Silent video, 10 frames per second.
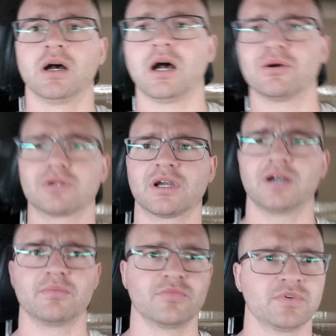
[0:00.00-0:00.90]
I'll
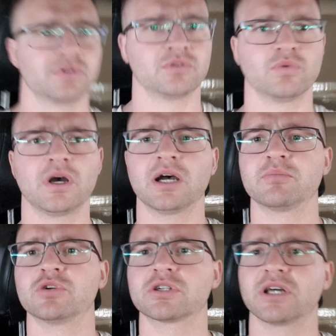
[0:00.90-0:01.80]
come one
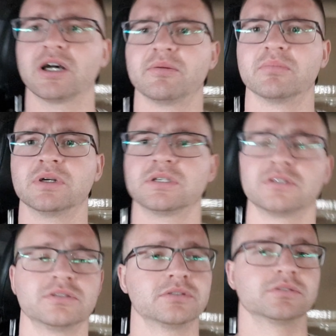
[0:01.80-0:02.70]
more time
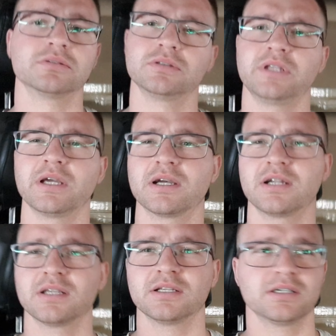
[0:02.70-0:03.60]
to take
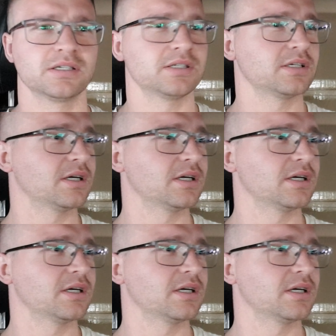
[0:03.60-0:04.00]
another